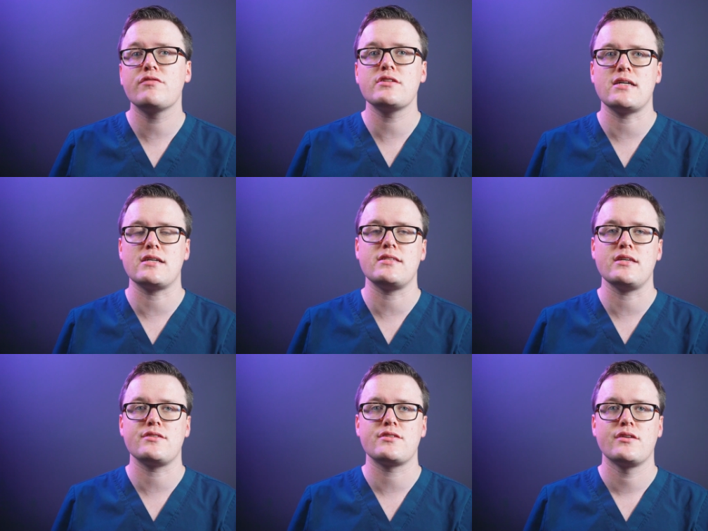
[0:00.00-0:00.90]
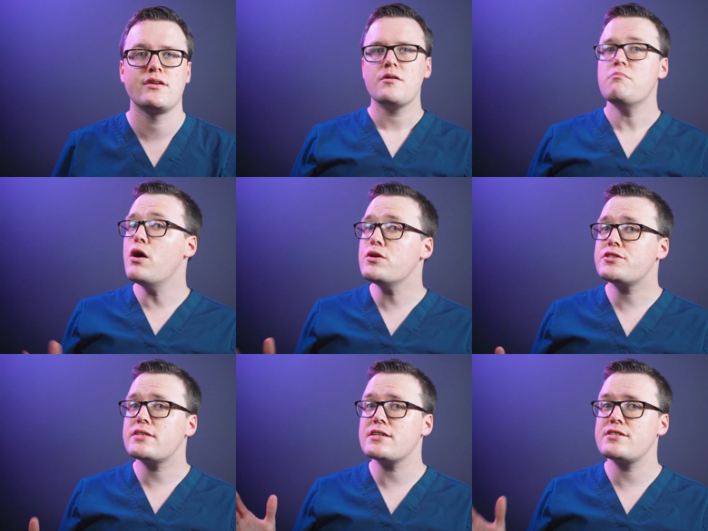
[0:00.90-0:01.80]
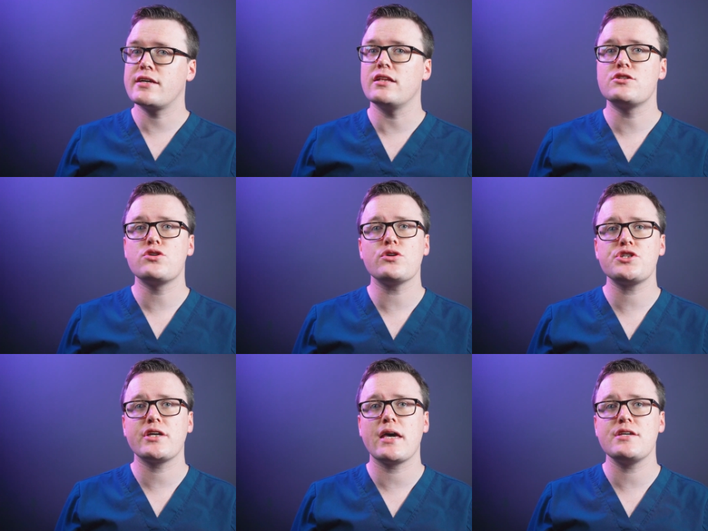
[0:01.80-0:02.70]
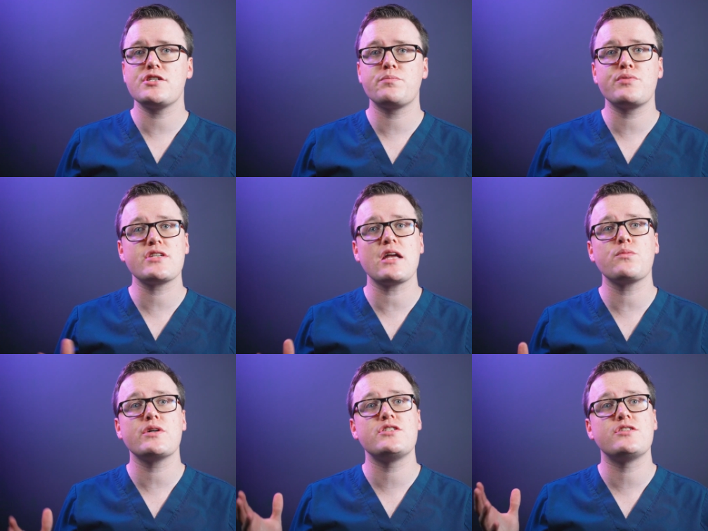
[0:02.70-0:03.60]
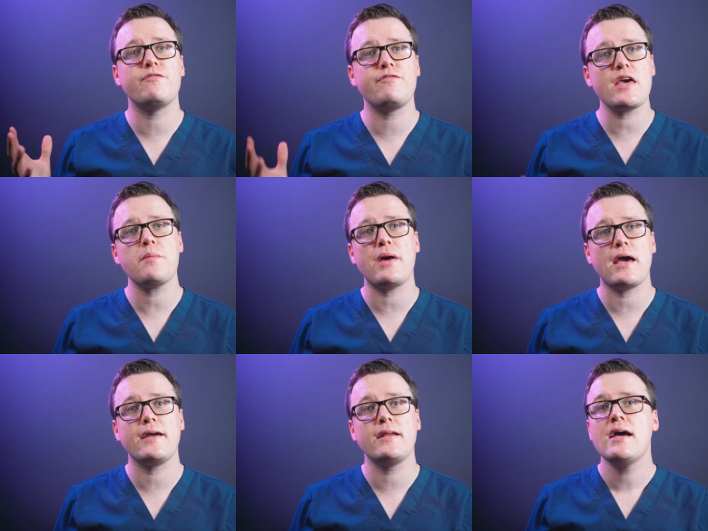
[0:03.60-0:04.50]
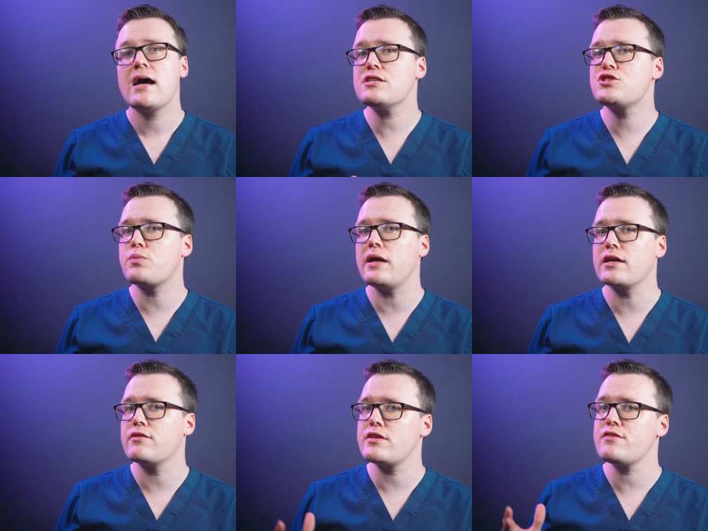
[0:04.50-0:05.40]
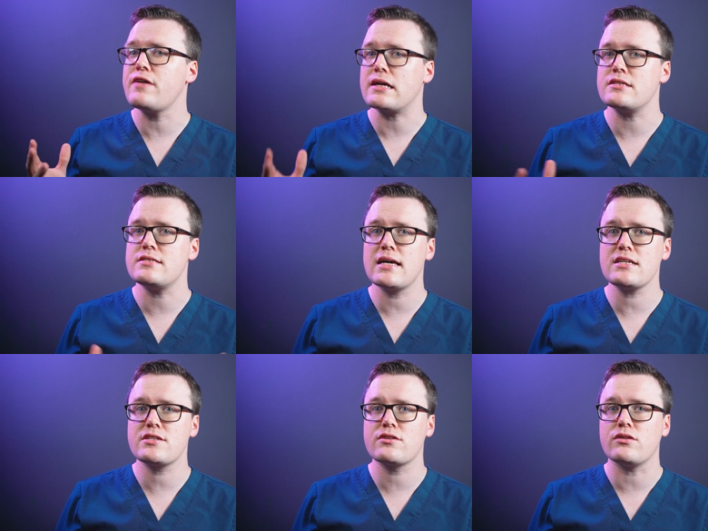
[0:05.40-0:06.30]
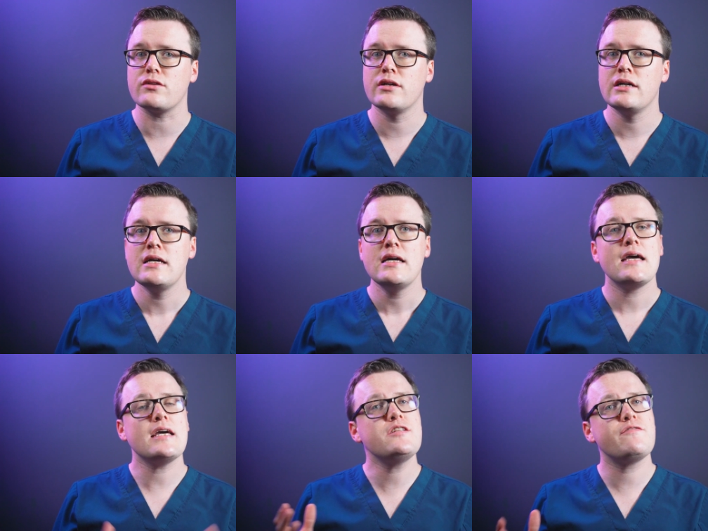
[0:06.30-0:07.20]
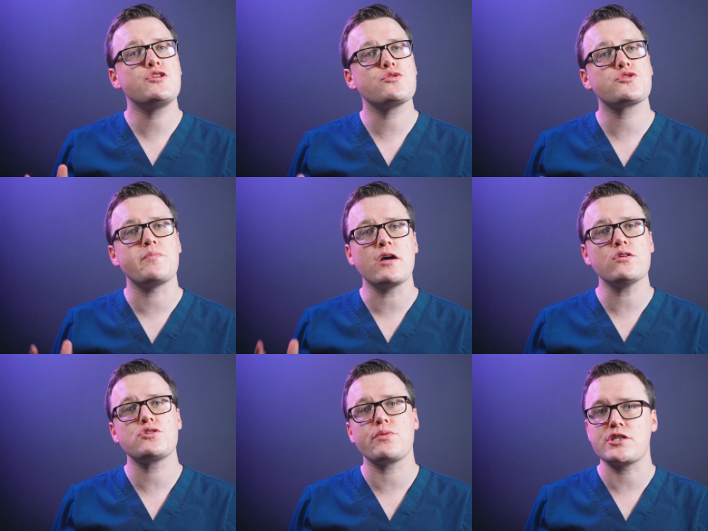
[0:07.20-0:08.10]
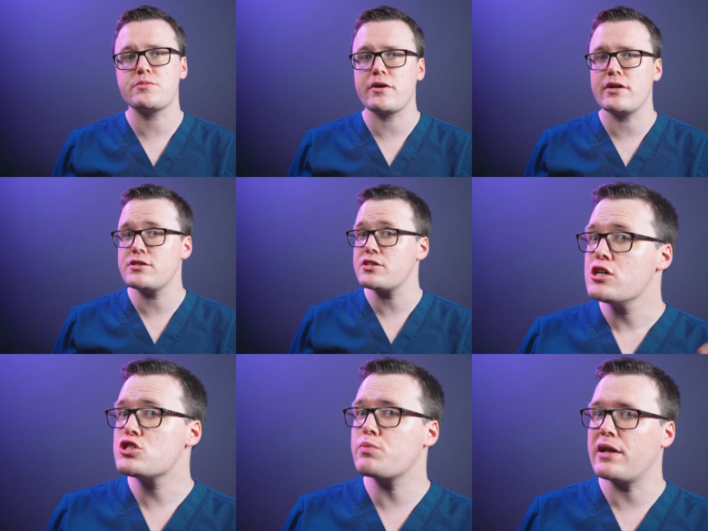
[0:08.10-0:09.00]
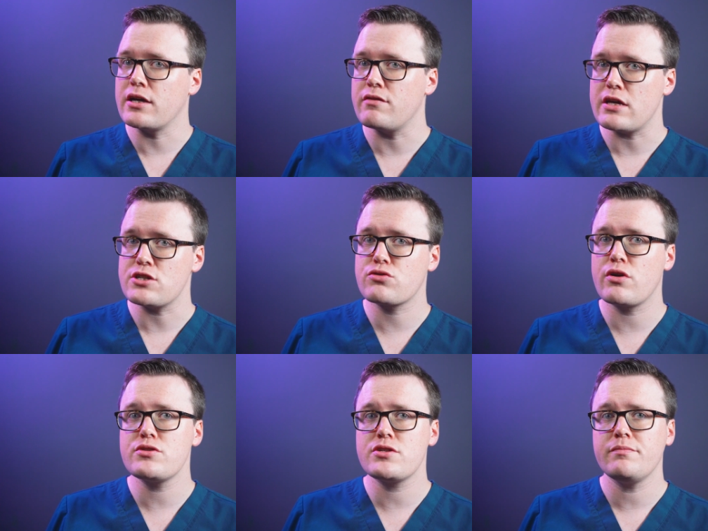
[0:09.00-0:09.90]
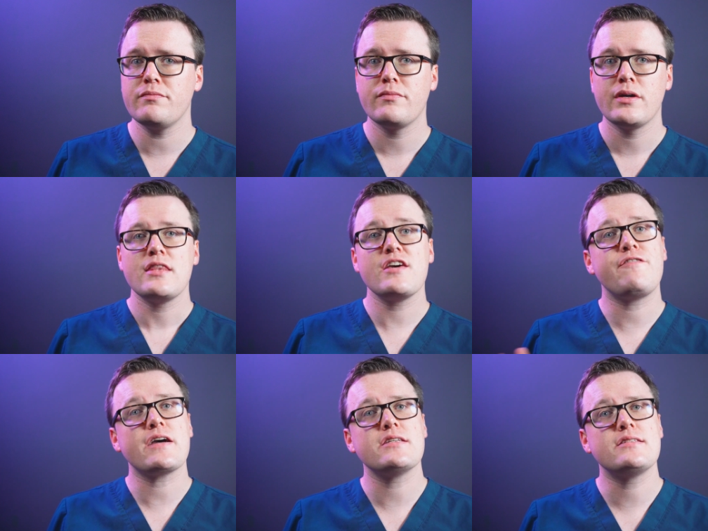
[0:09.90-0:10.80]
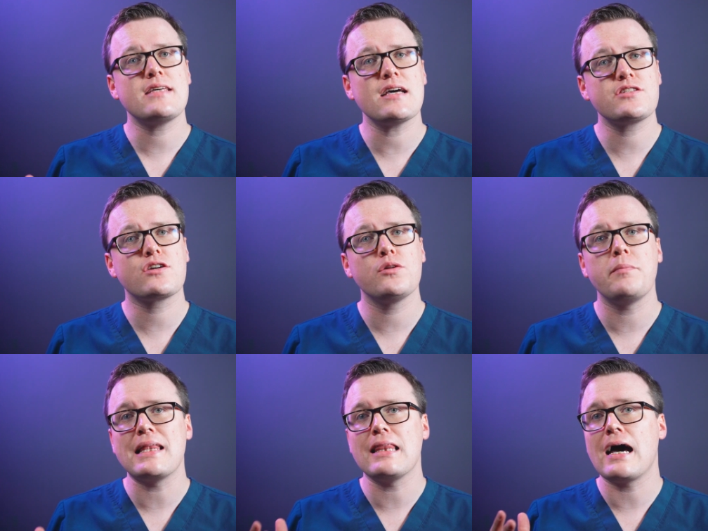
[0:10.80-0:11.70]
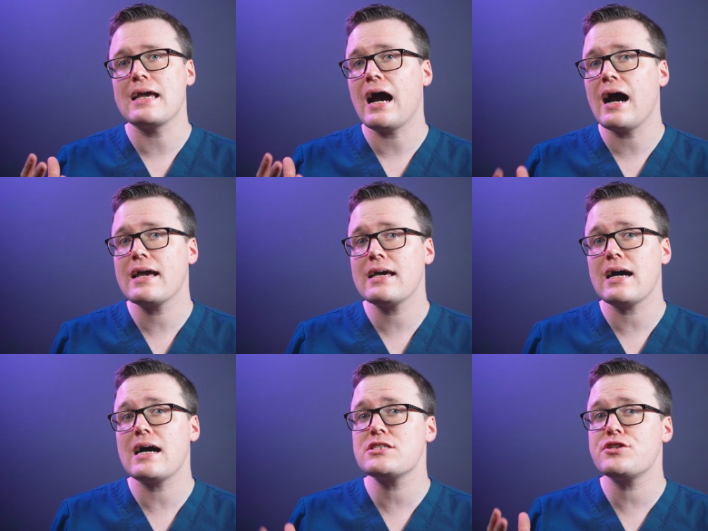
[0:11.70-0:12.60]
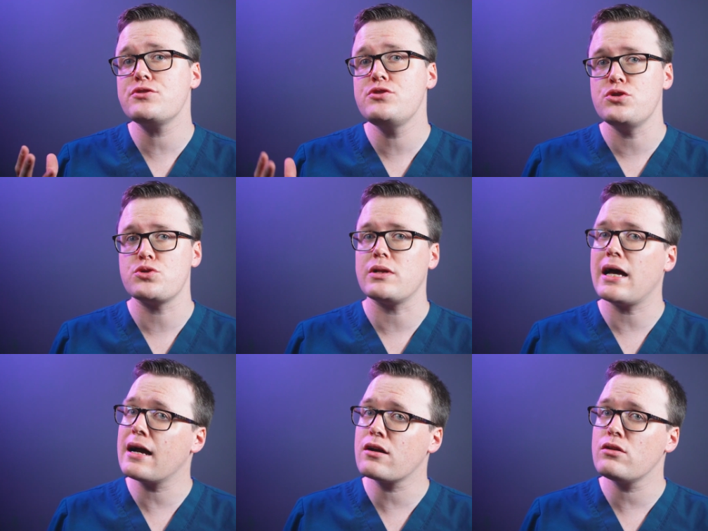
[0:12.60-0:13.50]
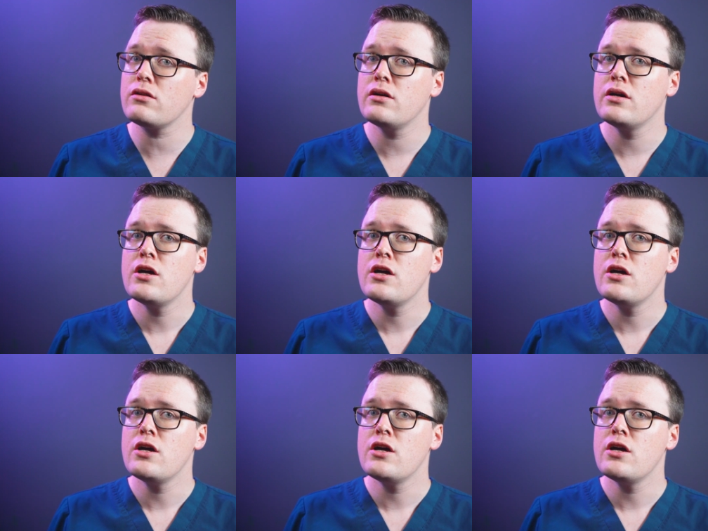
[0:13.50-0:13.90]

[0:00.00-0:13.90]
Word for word: of the testes. Most testicular torsion cases present with severe pain and swelling of the affected testicle. Individuals may also experience swelling of their scrotum, the affected testicle may lie higher at an unusual angle,